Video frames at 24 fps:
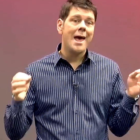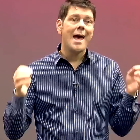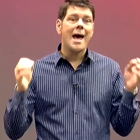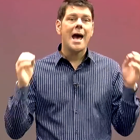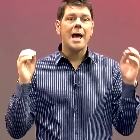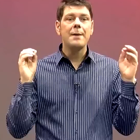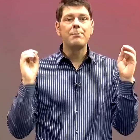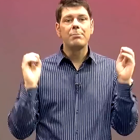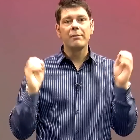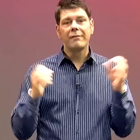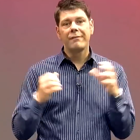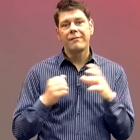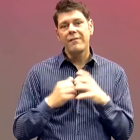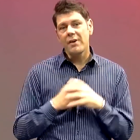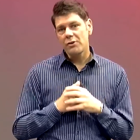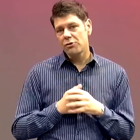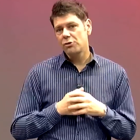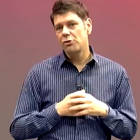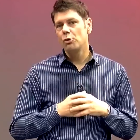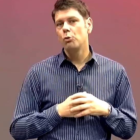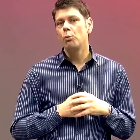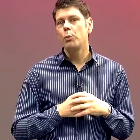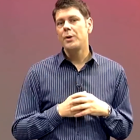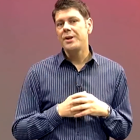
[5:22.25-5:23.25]
A
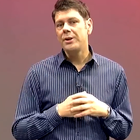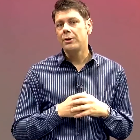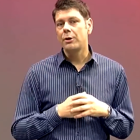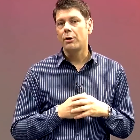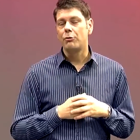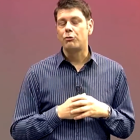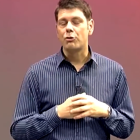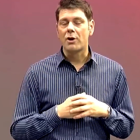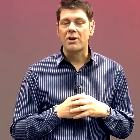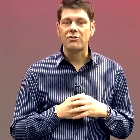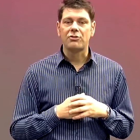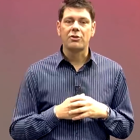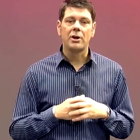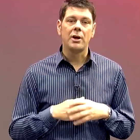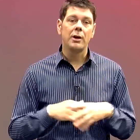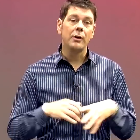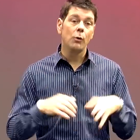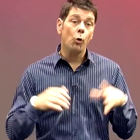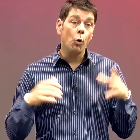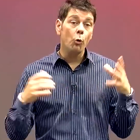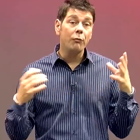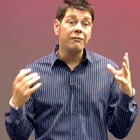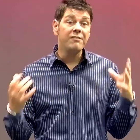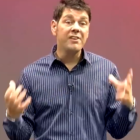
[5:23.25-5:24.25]
professional window dresser
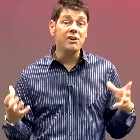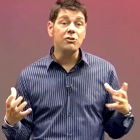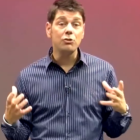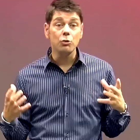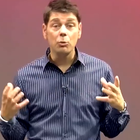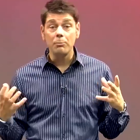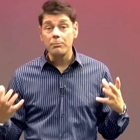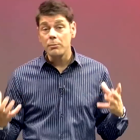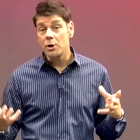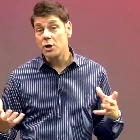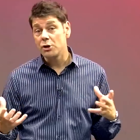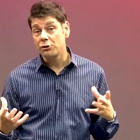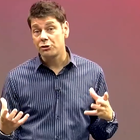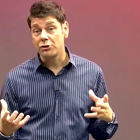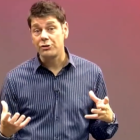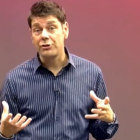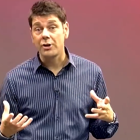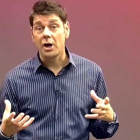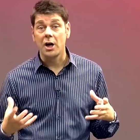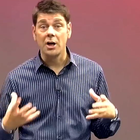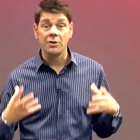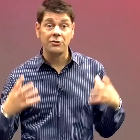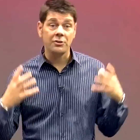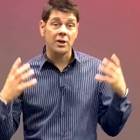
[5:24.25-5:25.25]
or visual
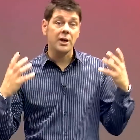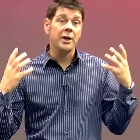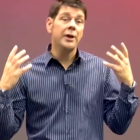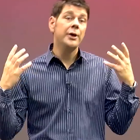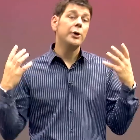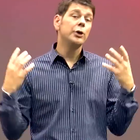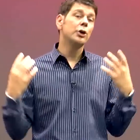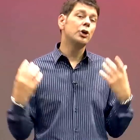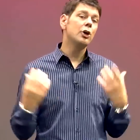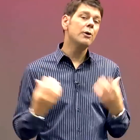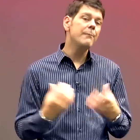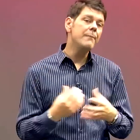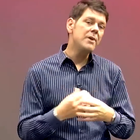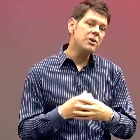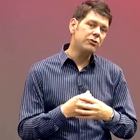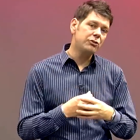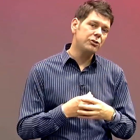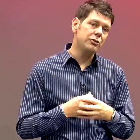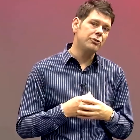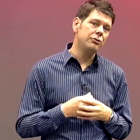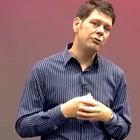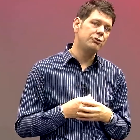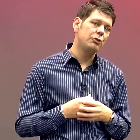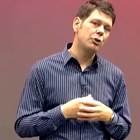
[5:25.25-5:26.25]
merchandiser
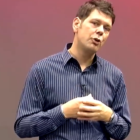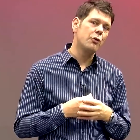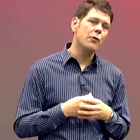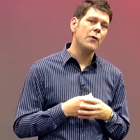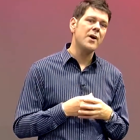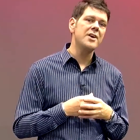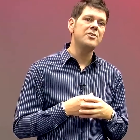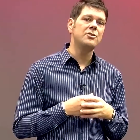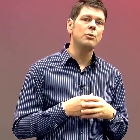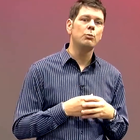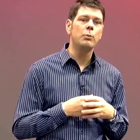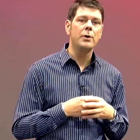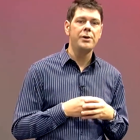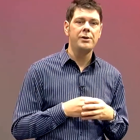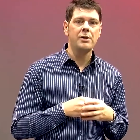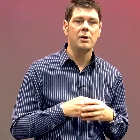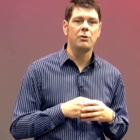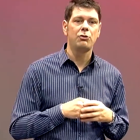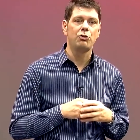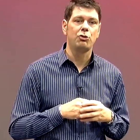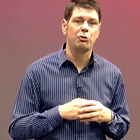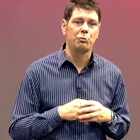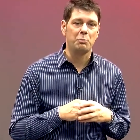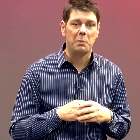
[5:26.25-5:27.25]
commissioned to create a window
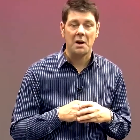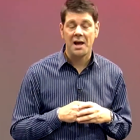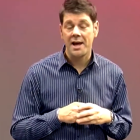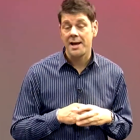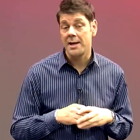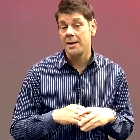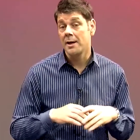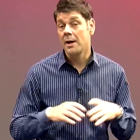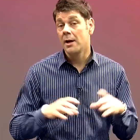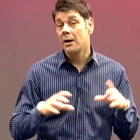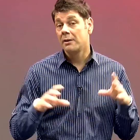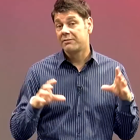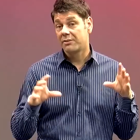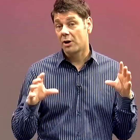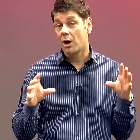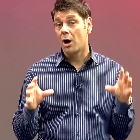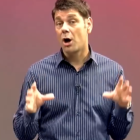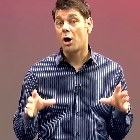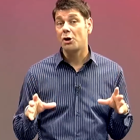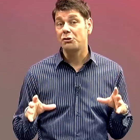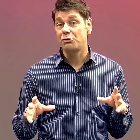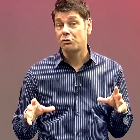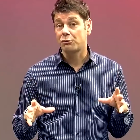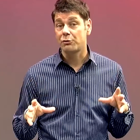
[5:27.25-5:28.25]
display for a
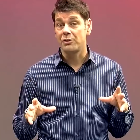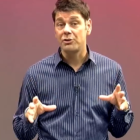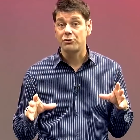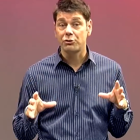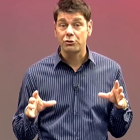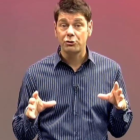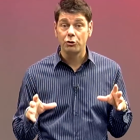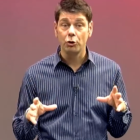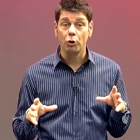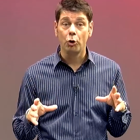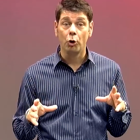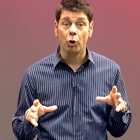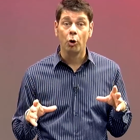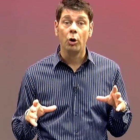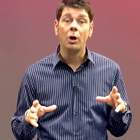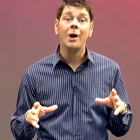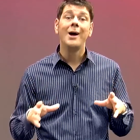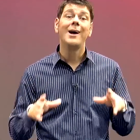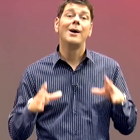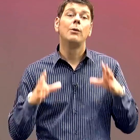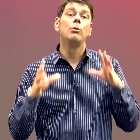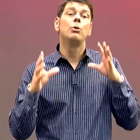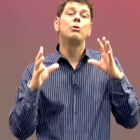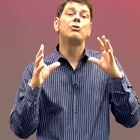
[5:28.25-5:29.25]
high street store
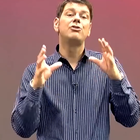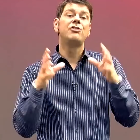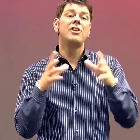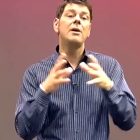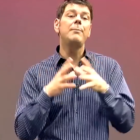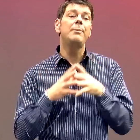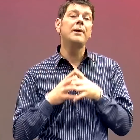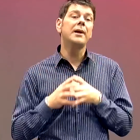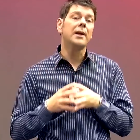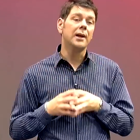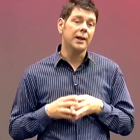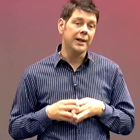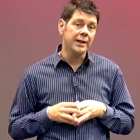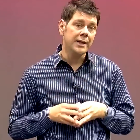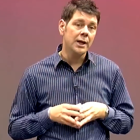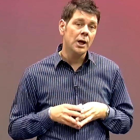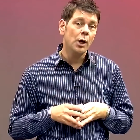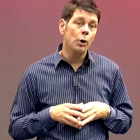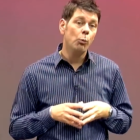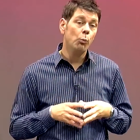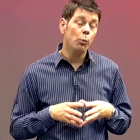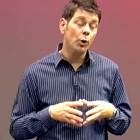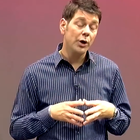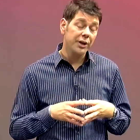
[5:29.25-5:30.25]
will typically
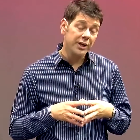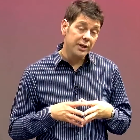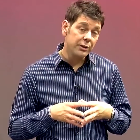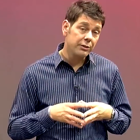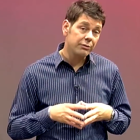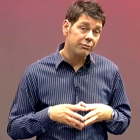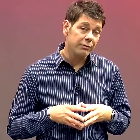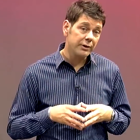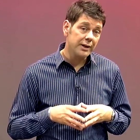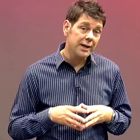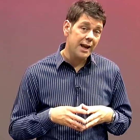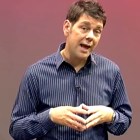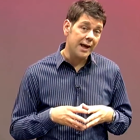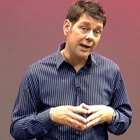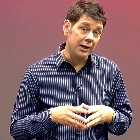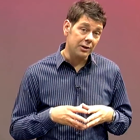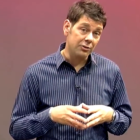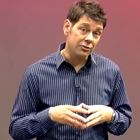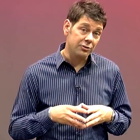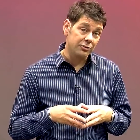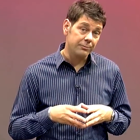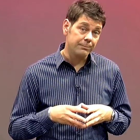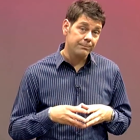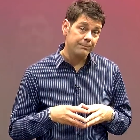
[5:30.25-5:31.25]
work in 3
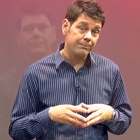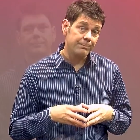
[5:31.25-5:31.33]
layers.